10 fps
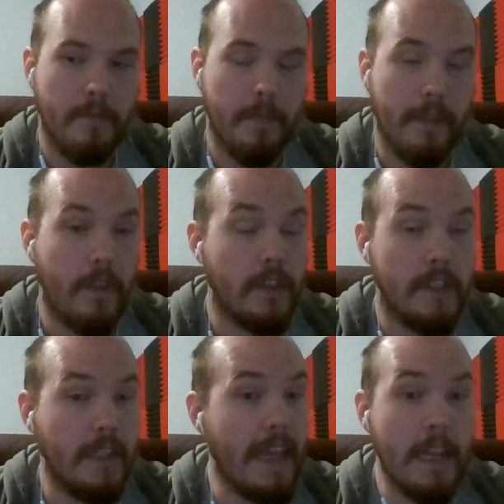But if there's
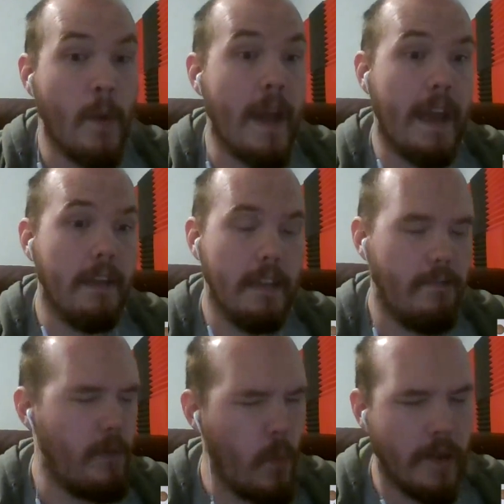still any way
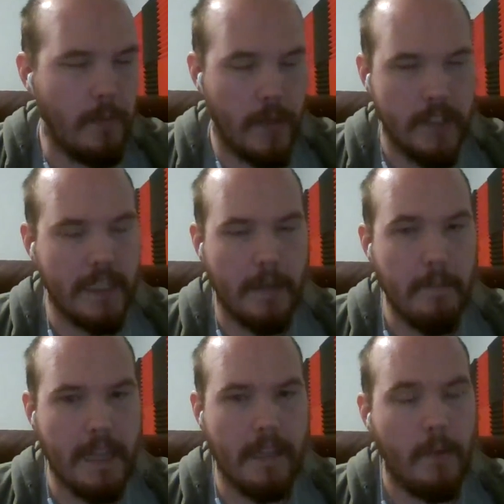even one person can
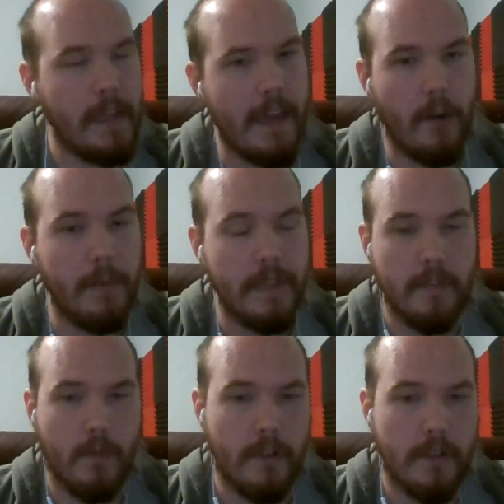make it, we can't open
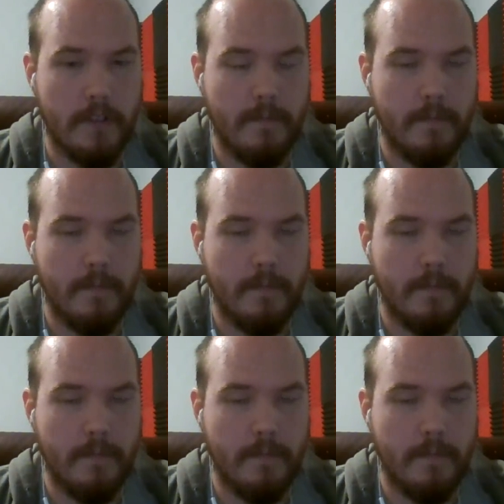these orders.